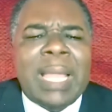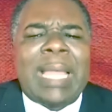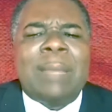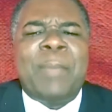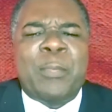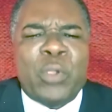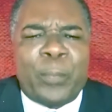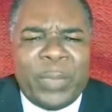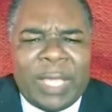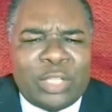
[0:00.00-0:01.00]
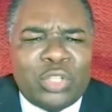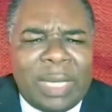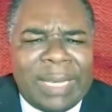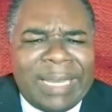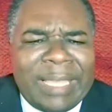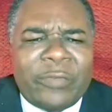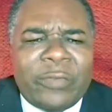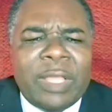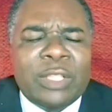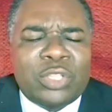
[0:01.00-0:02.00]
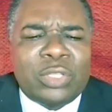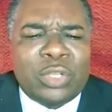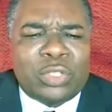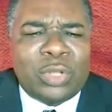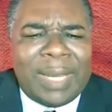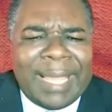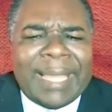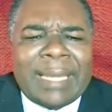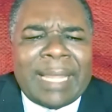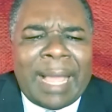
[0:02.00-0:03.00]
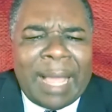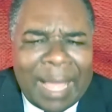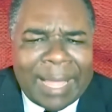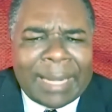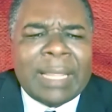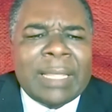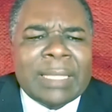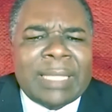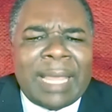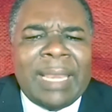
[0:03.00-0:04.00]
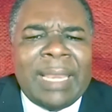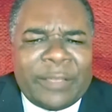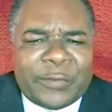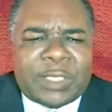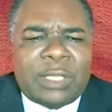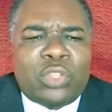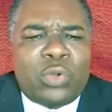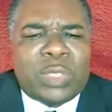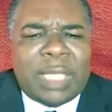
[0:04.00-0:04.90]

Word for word: and be prepared to live to, to, to lend a hand that lifts those